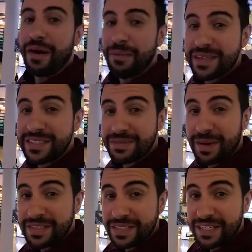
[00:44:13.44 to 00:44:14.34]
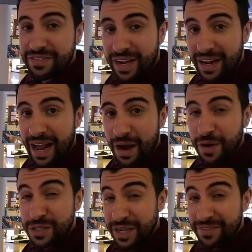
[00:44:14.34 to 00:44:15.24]
my bus is about to leave in an
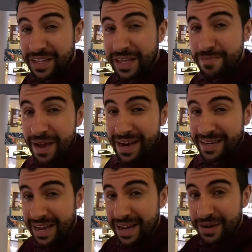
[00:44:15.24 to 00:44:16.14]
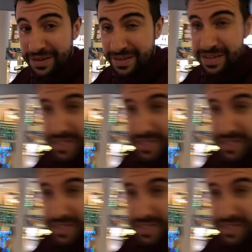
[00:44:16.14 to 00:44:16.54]
hour, so I have to get back down